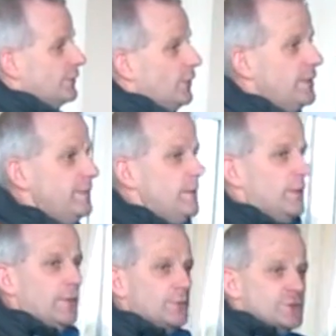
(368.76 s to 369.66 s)
annoyed me
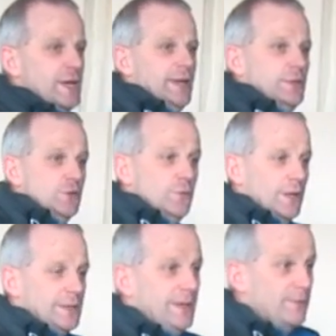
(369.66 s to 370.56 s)
when I was training
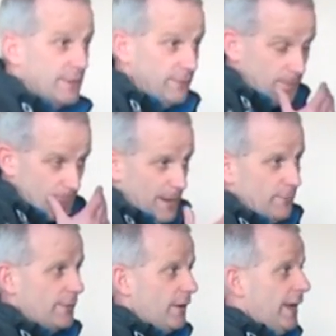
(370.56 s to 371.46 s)
juvenile teams, and I
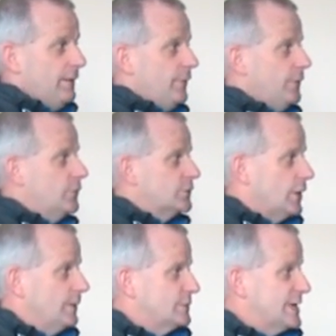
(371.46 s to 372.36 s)
had a very good
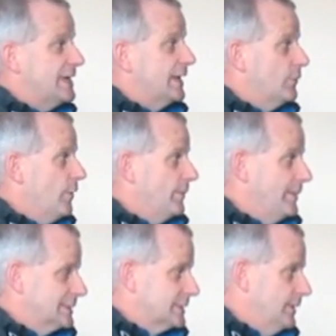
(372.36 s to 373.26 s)
time training at home in
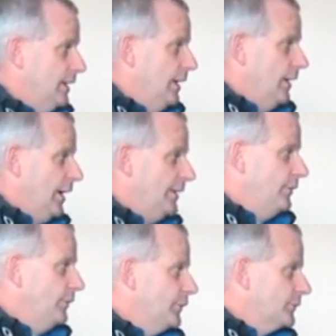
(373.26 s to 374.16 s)
Middleton. I had
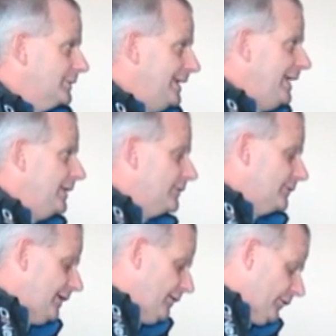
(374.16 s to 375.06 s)
an under 8
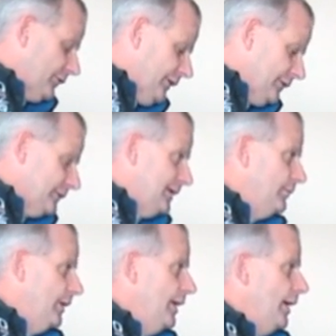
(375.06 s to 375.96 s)
or 6
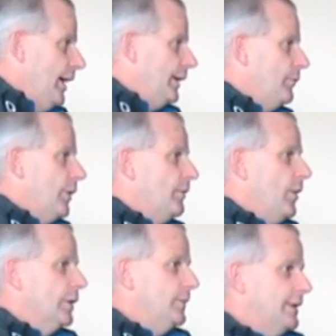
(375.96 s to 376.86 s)
team, and I brought them
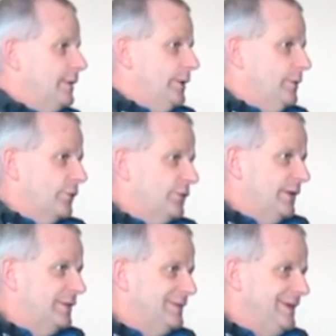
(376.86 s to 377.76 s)
all the way to when they were
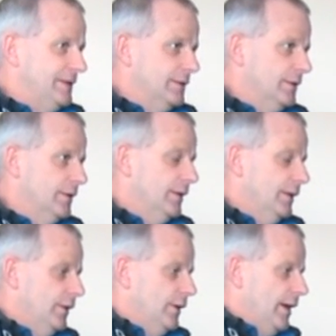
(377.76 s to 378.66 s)
16.
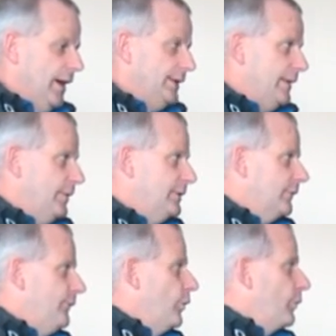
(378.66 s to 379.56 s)
And they went to
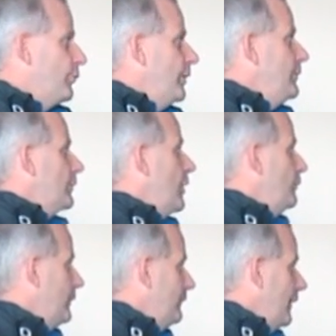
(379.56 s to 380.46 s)
the 4 Premier
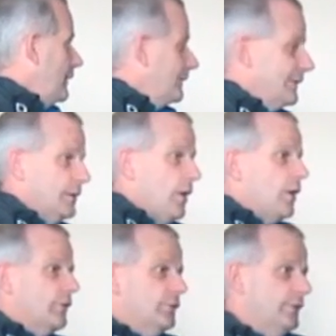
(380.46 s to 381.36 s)
County finals in
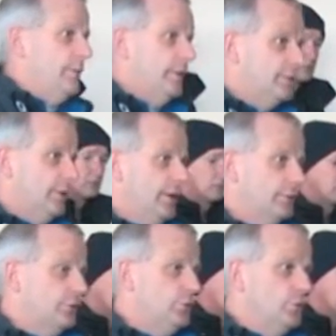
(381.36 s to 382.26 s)
Cork. So they went
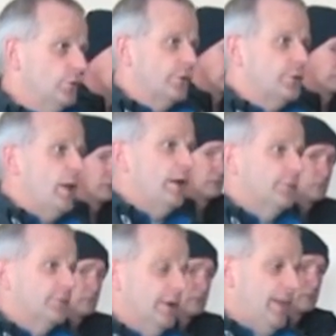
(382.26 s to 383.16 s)
to 2 under
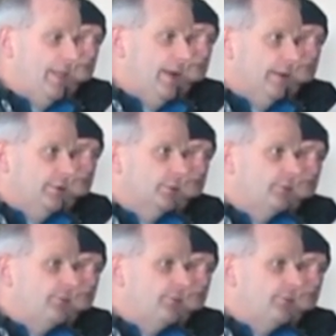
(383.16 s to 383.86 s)
12s, the under